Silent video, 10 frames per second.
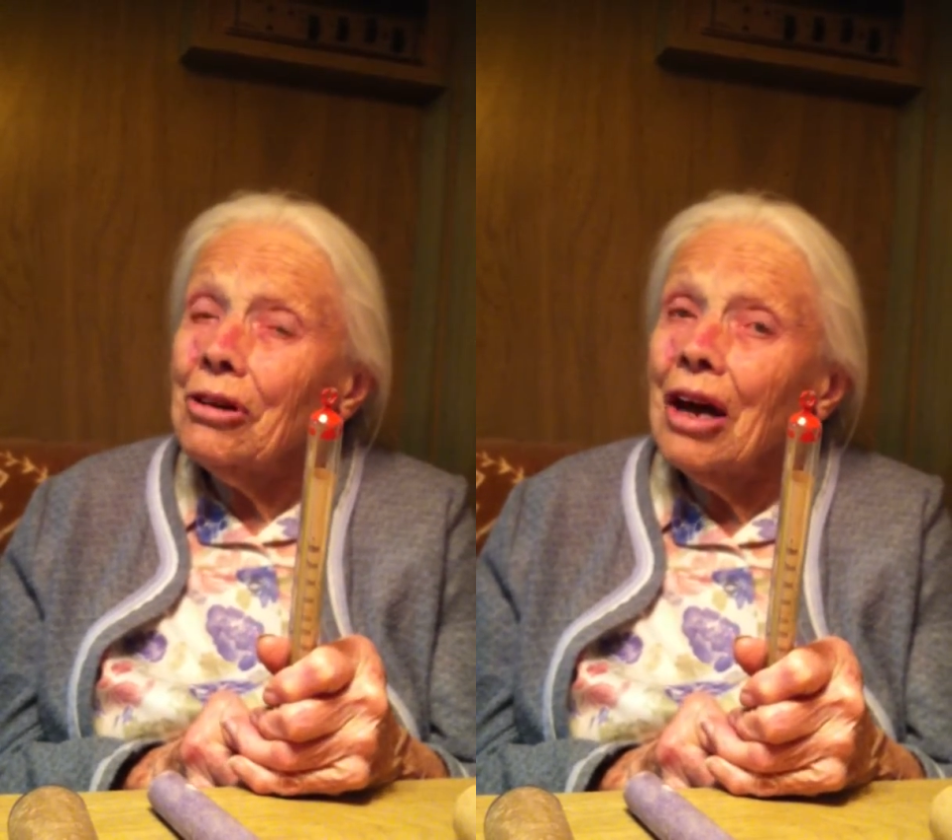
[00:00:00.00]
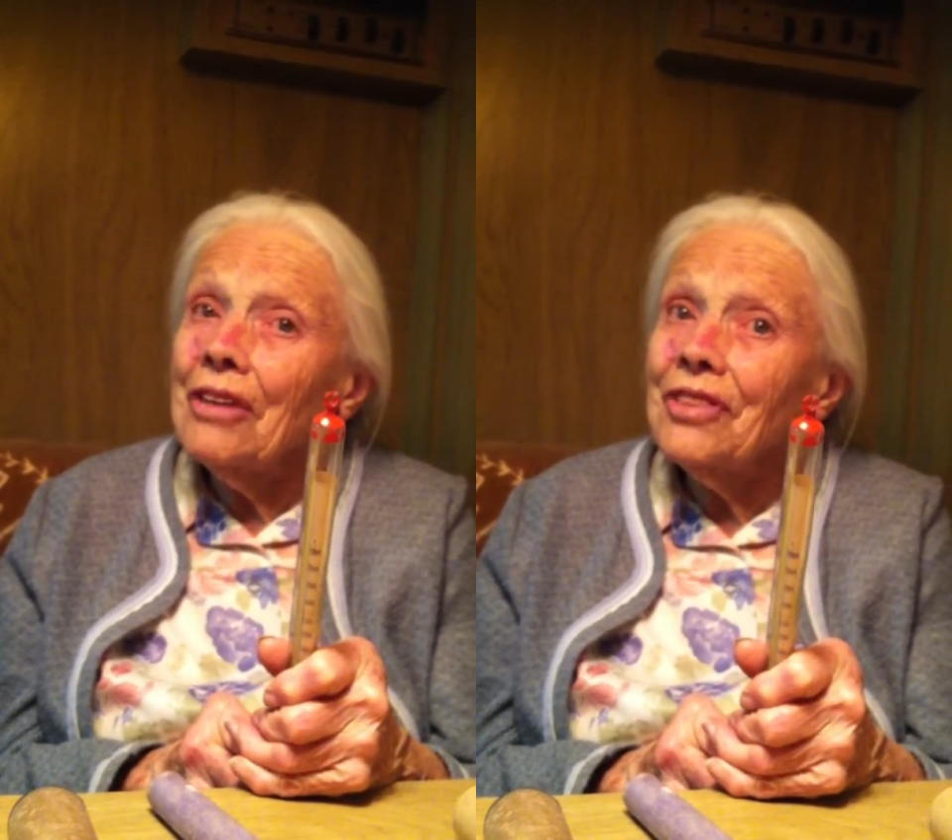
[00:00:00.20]

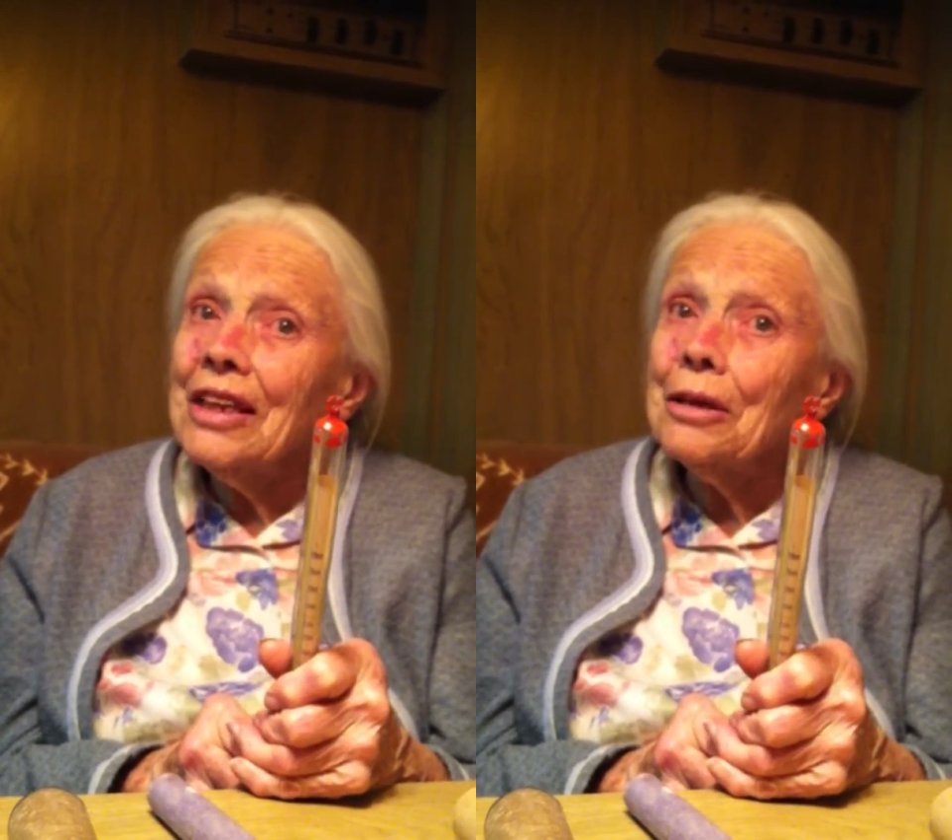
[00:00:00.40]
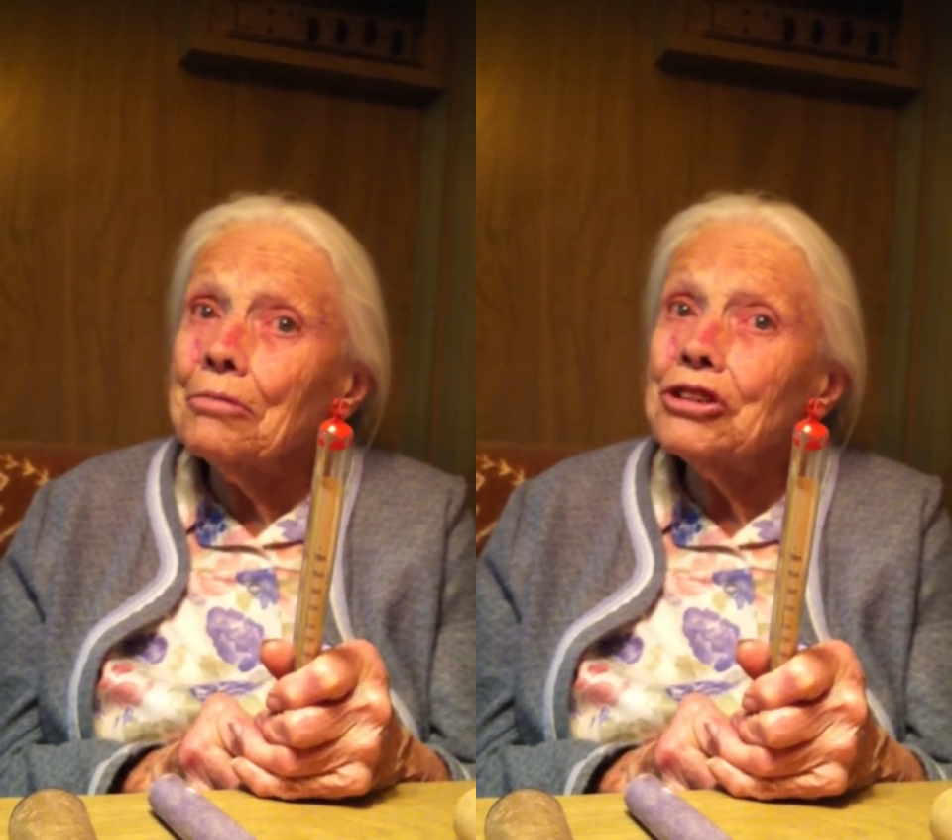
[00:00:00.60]
I
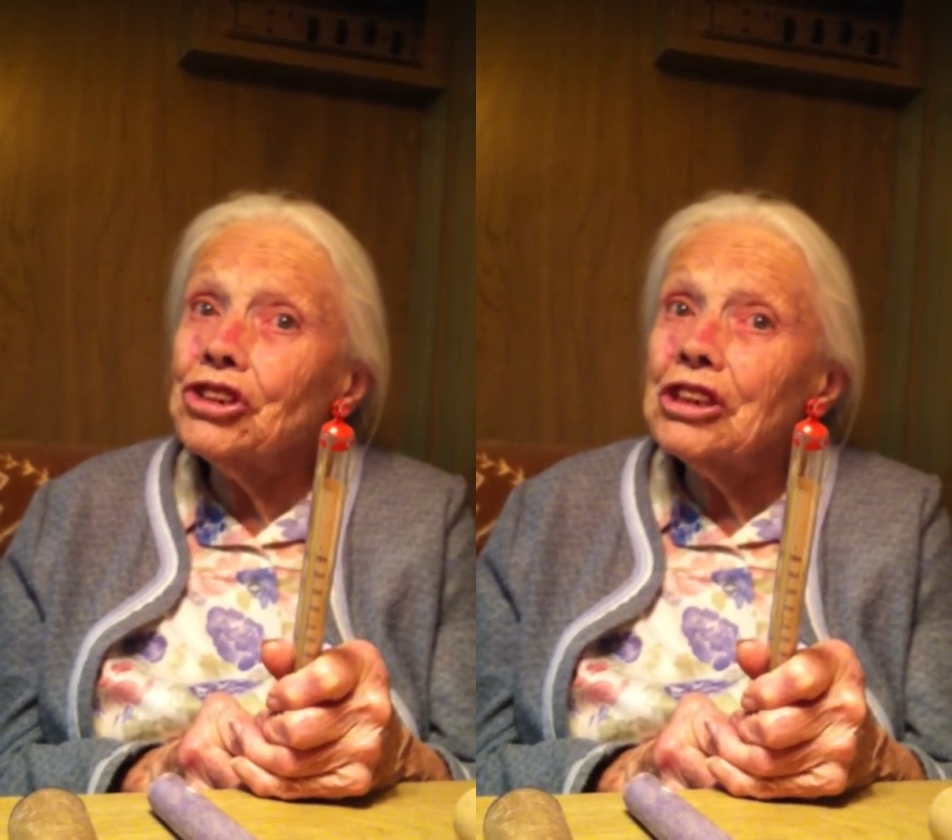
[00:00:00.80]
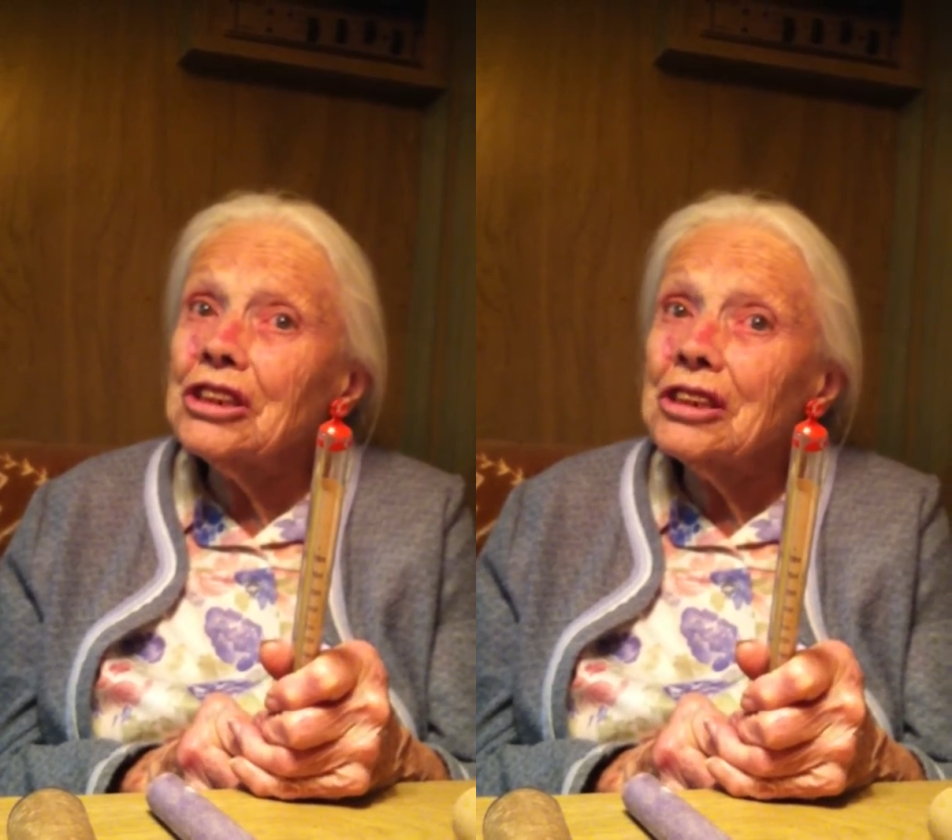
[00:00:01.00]
think it was
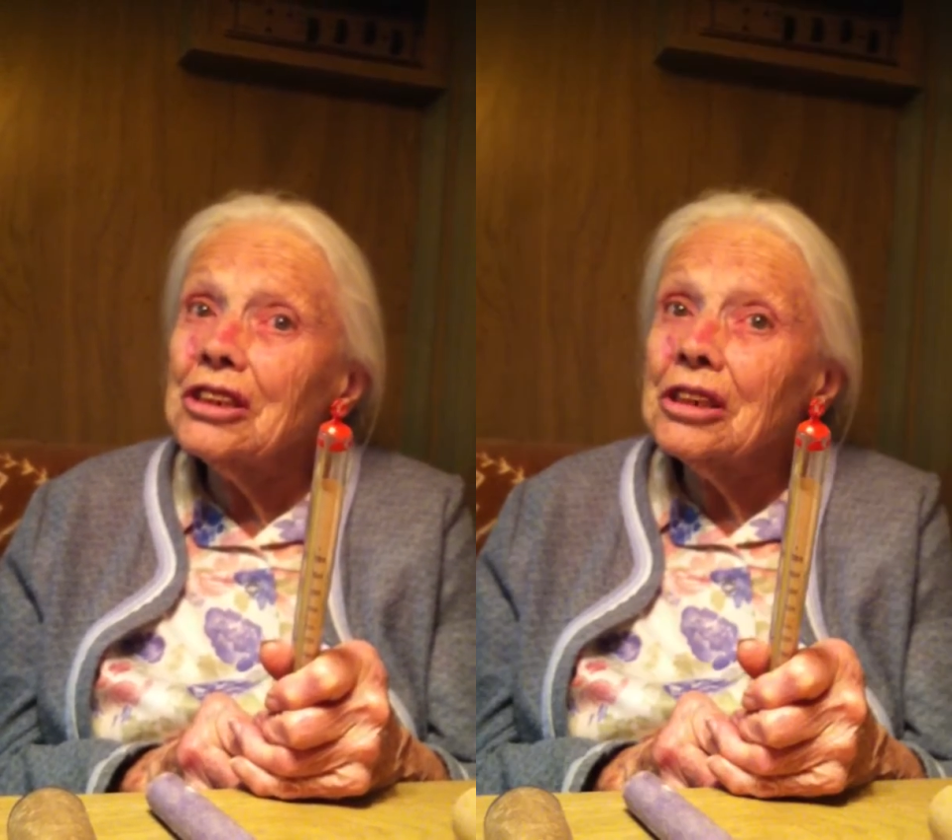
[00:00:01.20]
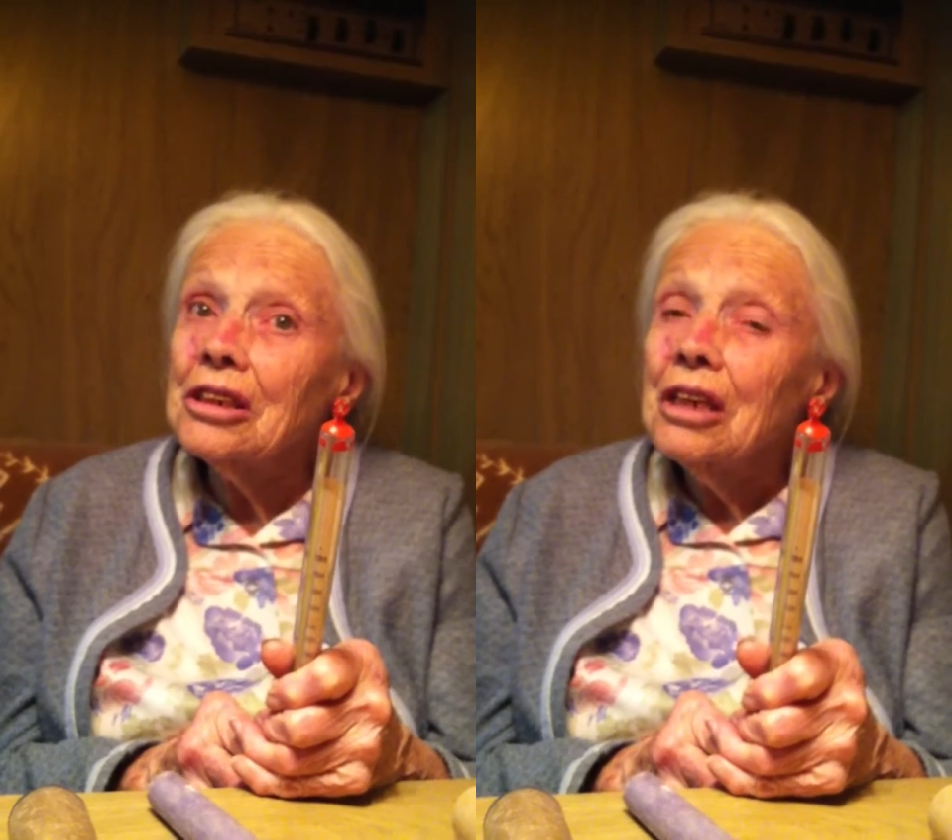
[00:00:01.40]
just,